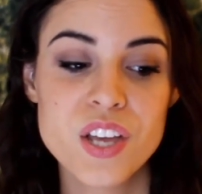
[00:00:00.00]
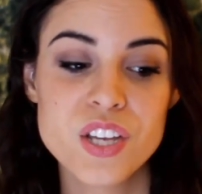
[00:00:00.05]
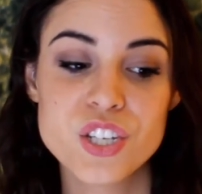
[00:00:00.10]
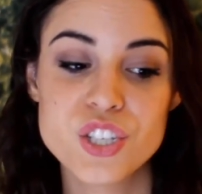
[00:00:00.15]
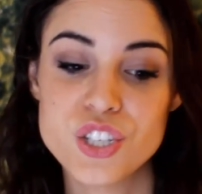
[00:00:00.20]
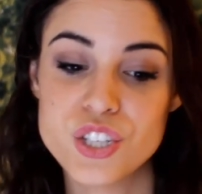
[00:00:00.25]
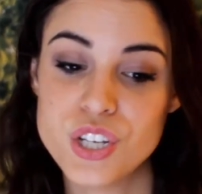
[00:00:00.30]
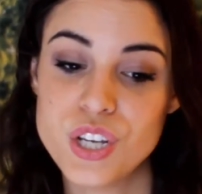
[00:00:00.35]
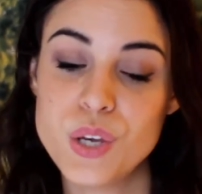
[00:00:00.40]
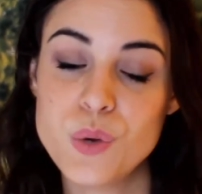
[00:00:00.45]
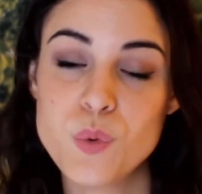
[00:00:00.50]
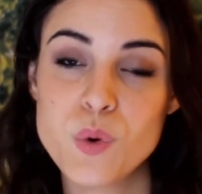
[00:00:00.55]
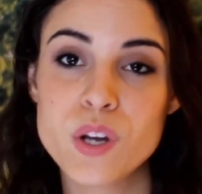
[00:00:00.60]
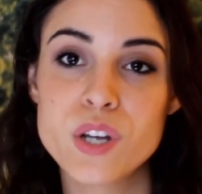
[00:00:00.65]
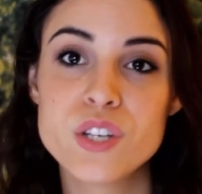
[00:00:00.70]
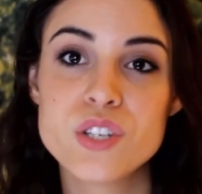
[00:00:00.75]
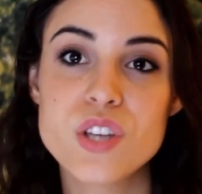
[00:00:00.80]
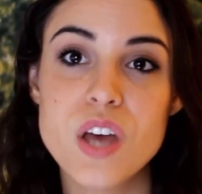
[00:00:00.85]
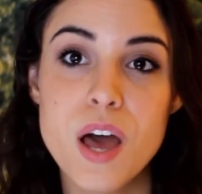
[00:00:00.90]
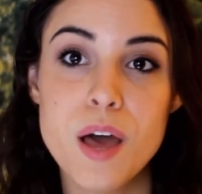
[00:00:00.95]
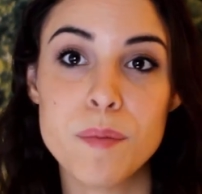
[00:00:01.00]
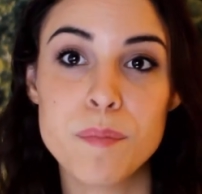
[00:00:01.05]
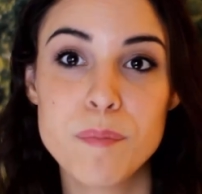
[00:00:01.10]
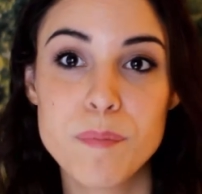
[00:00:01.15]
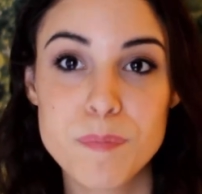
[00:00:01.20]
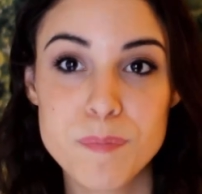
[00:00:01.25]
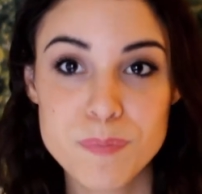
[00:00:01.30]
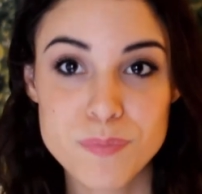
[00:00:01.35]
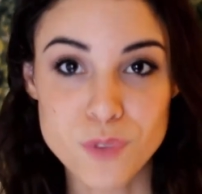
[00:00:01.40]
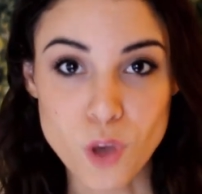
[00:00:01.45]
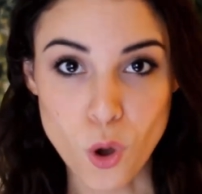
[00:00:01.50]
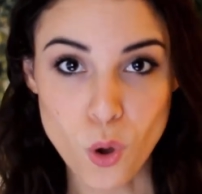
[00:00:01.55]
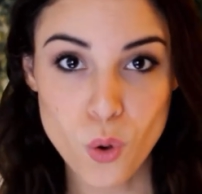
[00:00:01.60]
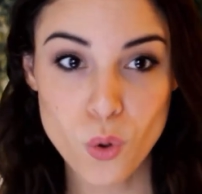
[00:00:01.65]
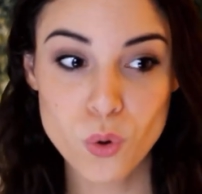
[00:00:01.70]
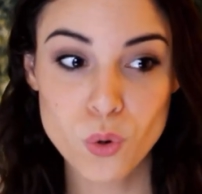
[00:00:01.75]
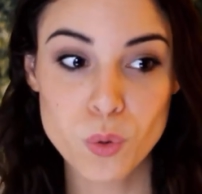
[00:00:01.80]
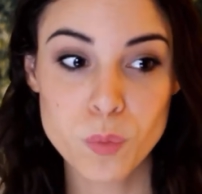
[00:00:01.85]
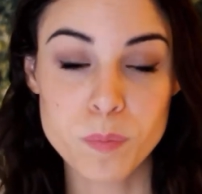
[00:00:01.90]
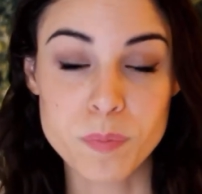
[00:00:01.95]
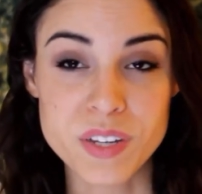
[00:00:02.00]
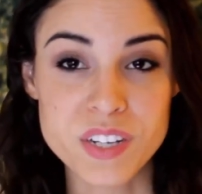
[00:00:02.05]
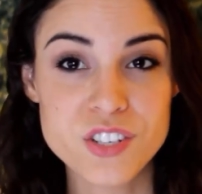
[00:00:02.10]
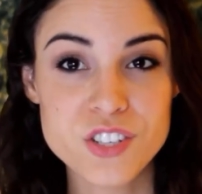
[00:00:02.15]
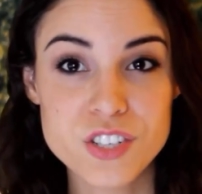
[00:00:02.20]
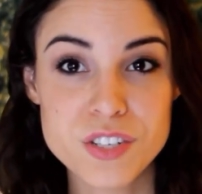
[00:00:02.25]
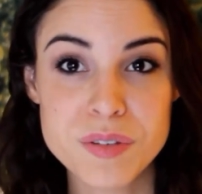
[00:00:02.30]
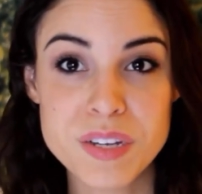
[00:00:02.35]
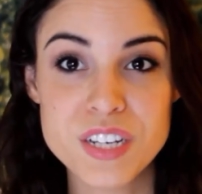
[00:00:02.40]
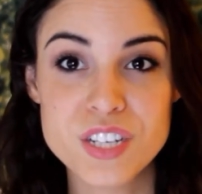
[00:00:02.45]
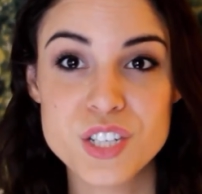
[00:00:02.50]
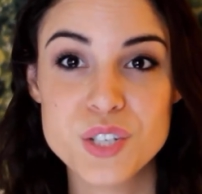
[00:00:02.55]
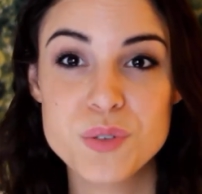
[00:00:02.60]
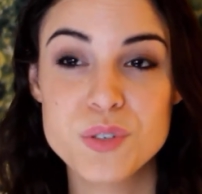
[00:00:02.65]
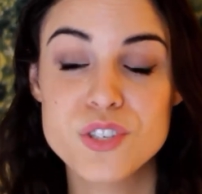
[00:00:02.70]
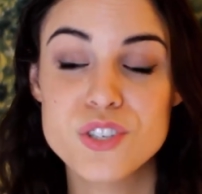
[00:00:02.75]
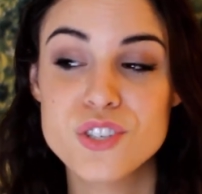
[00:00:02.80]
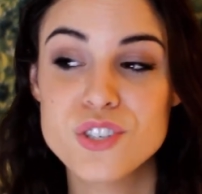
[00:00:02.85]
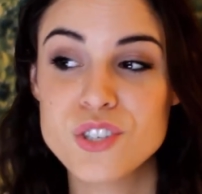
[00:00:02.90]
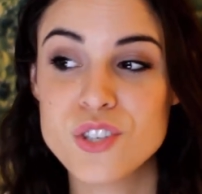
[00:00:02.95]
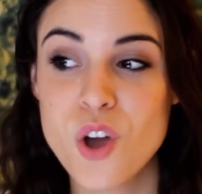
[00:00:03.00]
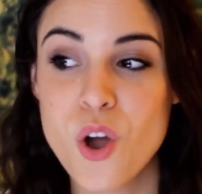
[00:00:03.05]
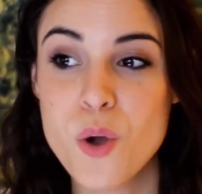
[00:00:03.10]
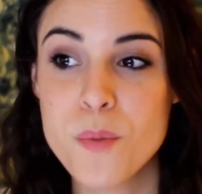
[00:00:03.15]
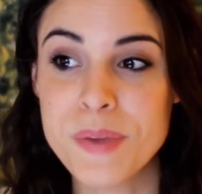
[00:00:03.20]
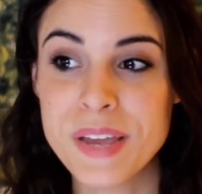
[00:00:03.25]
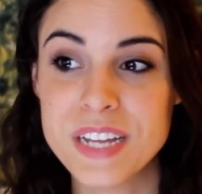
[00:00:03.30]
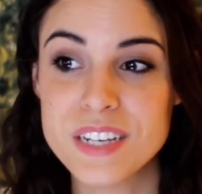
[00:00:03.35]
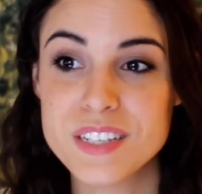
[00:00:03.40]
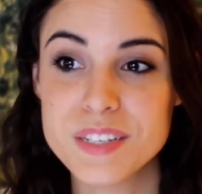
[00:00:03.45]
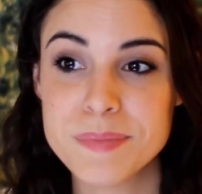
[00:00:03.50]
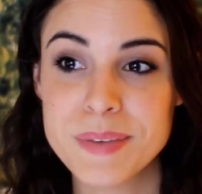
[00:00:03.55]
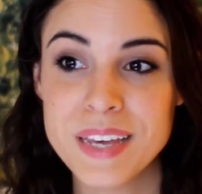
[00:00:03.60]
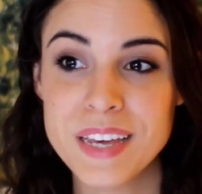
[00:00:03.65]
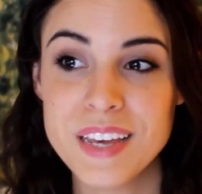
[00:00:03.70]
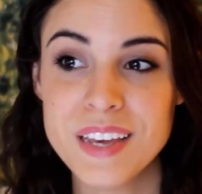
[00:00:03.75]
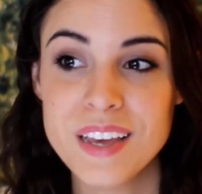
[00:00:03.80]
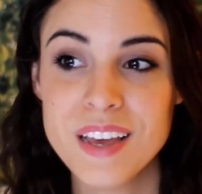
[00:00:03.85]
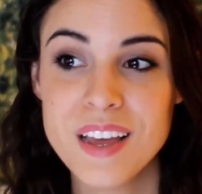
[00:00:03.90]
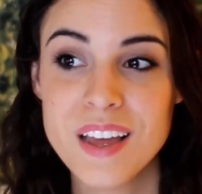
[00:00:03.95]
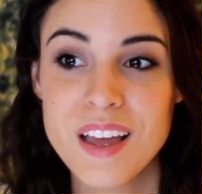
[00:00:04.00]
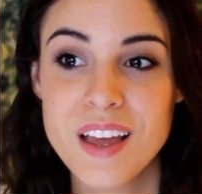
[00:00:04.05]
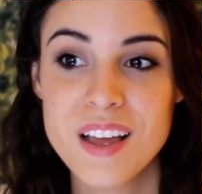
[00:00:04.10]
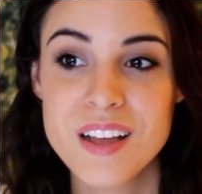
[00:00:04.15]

she was a total bitch to me. She was so mean to me